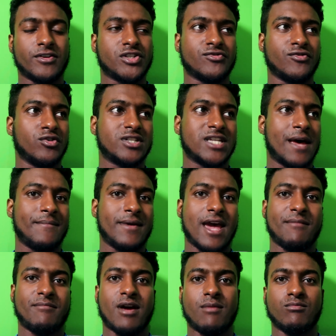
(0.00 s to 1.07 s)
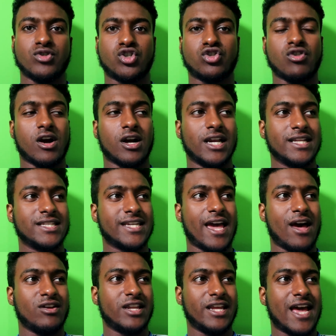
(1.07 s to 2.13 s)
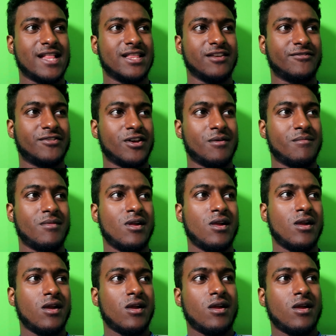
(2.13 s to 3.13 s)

I just thought Tammy Abraham was struggling to get on the end of them.